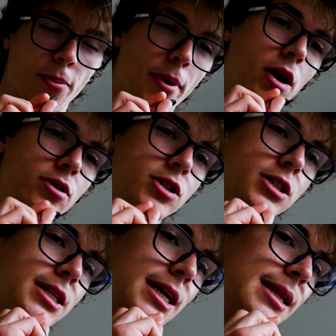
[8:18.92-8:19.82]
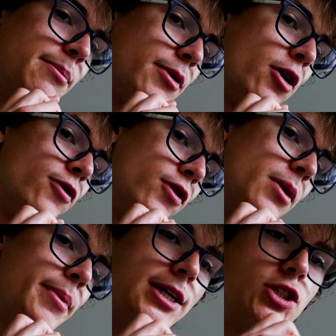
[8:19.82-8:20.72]
opposed to seeing them both on the
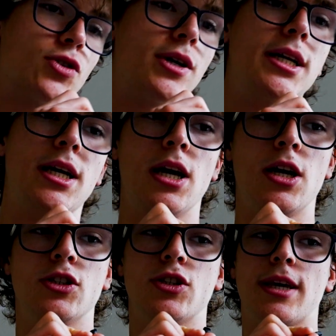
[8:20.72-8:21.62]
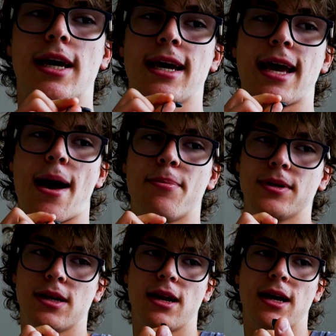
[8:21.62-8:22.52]
big screen, so they could
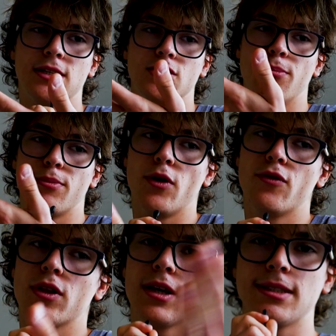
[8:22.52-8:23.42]
capitalize on both of their